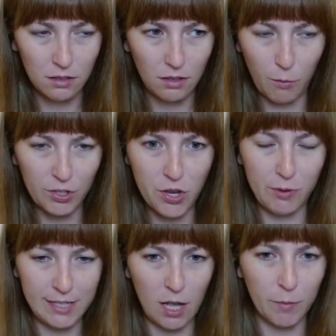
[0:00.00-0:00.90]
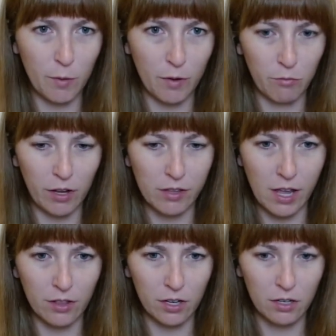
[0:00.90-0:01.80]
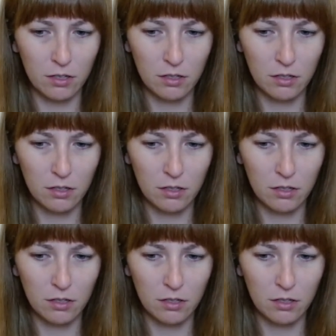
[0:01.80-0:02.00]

I wish they would tell me one way or the other.